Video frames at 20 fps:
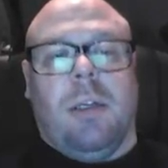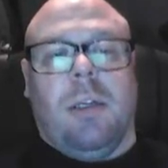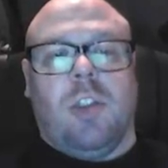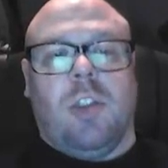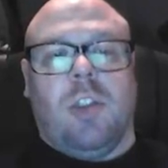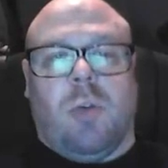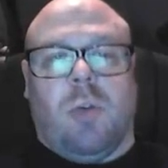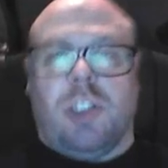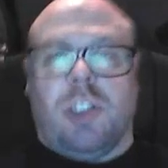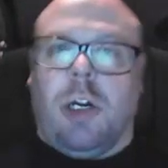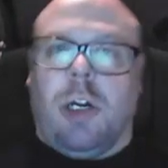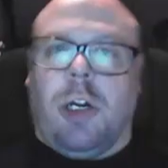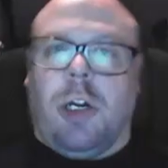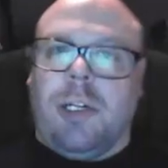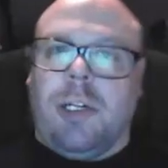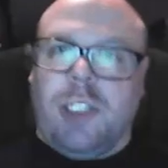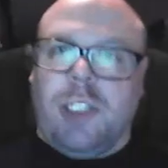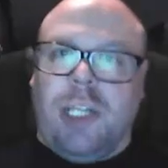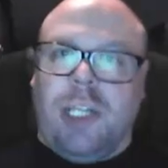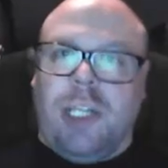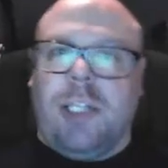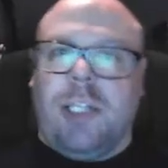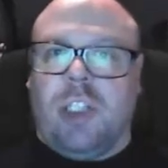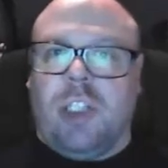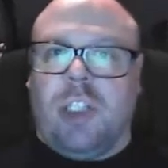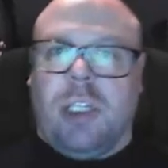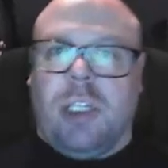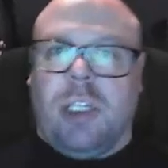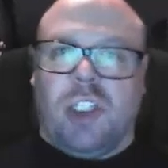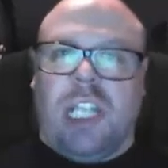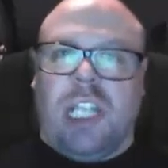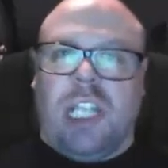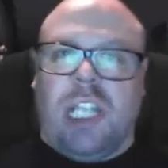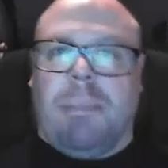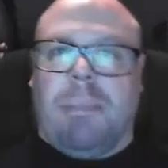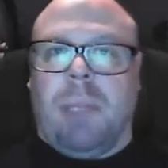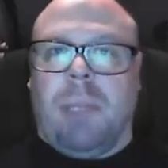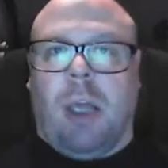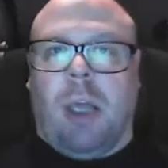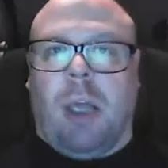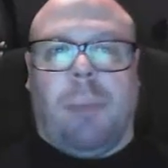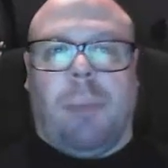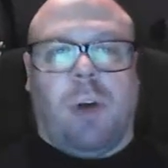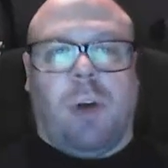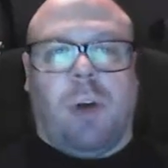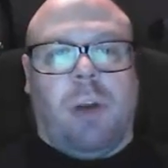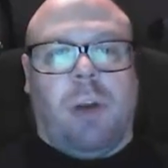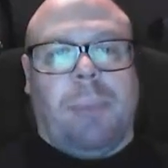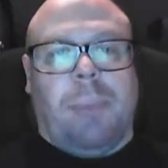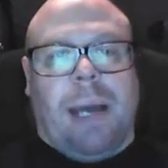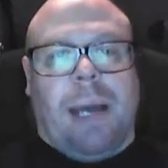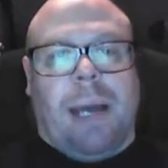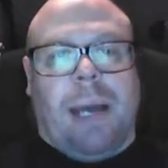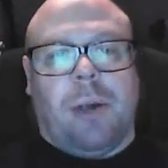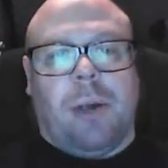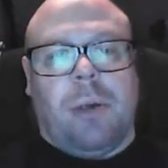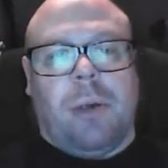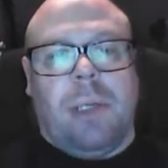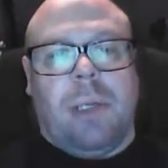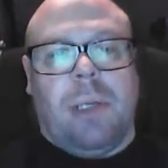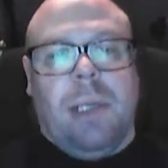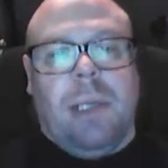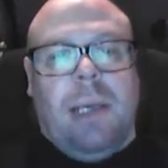So we're starting to change the shape of the upper pattern,